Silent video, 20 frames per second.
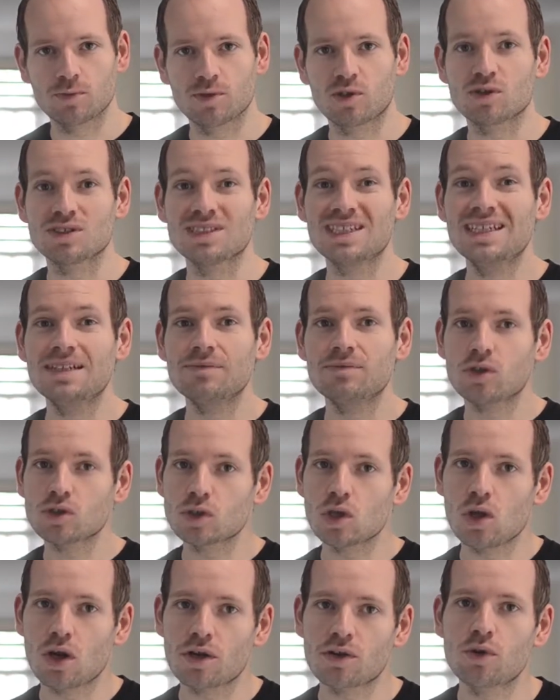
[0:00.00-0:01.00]
because there's
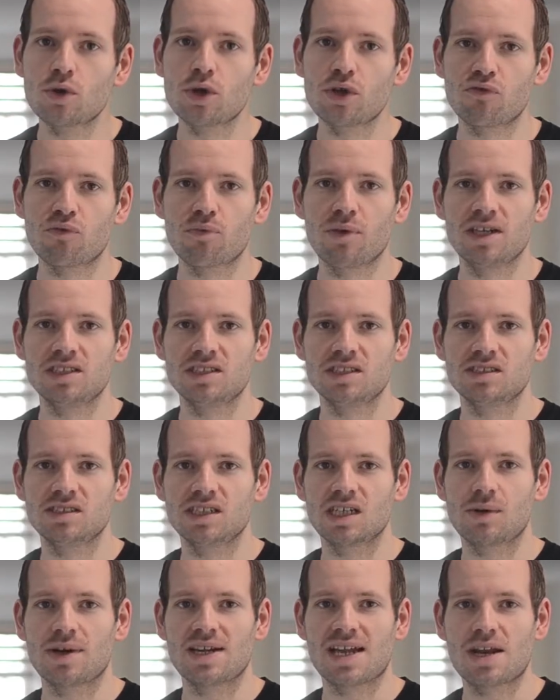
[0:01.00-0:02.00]
a lot of good information in
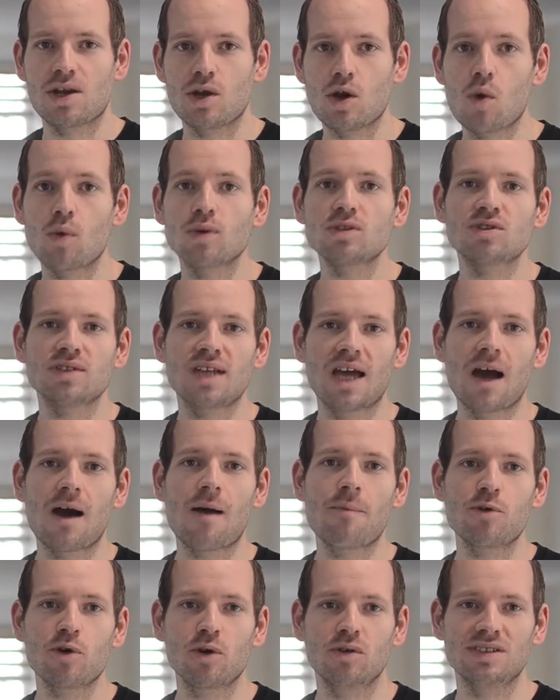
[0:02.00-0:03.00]
there, and I know what's going to
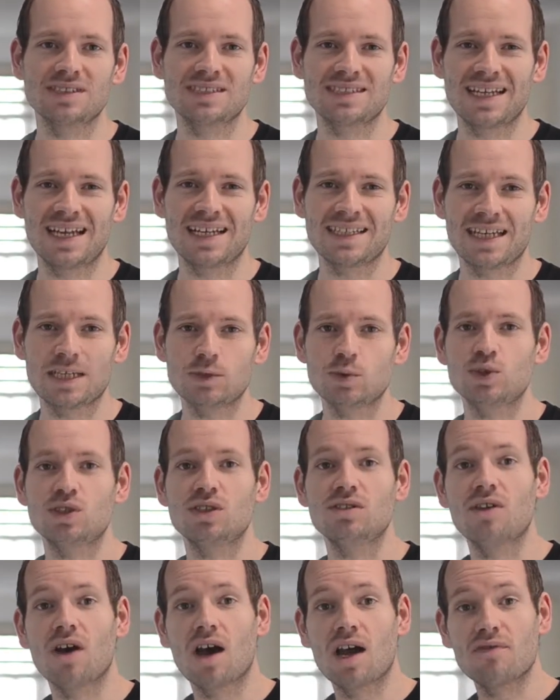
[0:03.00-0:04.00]
help you understand as we
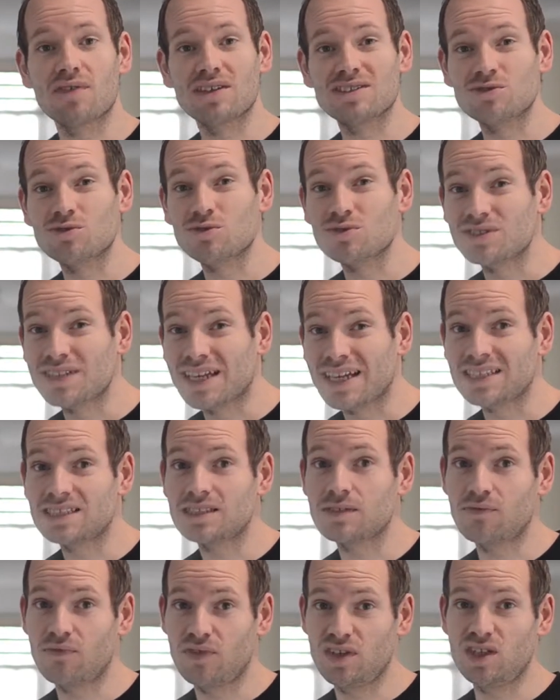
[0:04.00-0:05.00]
dive into
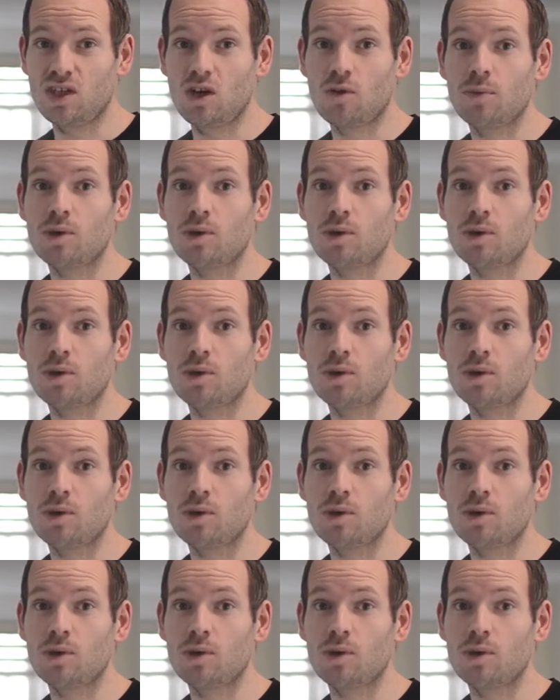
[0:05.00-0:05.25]
today's video,